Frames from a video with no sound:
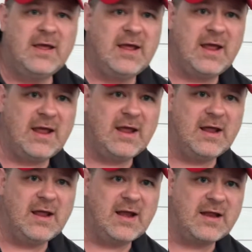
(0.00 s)

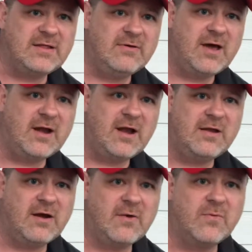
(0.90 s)
and I still got a lot of
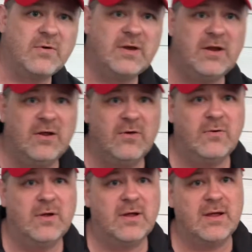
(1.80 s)
yard work to do.